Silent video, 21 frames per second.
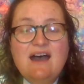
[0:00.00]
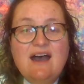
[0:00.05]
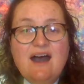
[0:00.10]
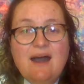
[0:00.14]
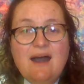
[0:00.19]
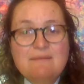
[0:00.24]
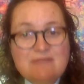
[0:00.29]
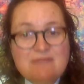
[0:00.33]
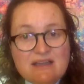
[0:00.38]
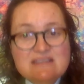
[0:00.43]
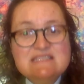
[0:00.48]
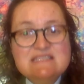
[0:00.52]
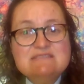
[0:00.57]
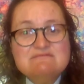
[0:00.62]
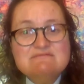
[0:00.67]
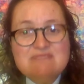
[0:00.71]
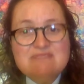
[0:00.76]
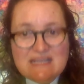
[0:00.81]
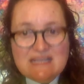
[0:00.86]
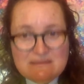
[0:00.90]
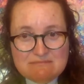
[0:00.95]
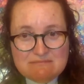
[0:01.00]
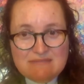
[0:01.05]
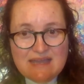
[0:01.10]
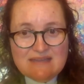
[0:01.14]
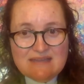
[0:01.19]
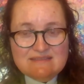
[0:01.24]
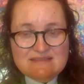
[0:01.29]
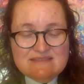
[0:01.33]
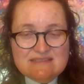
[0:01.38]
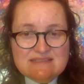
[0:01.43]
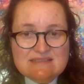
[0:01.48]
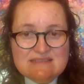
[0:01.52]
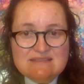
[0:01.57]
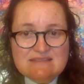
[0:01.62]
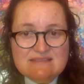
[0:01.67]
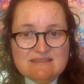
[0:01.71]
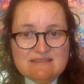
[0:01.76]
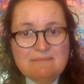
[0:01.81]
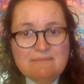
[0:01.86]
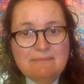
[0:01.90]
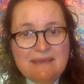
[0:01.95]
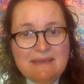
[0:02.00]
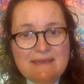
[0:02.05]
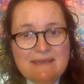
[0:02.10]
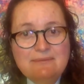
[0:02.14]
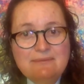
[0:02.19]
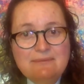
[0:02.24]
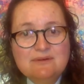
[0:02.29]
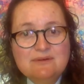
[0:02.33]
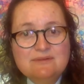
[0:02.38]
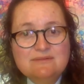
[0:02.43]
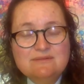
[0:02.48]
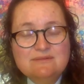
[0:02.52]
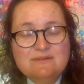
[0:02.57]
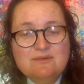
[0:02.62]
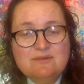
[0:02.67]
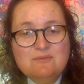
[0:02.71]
I'm going to recommend that people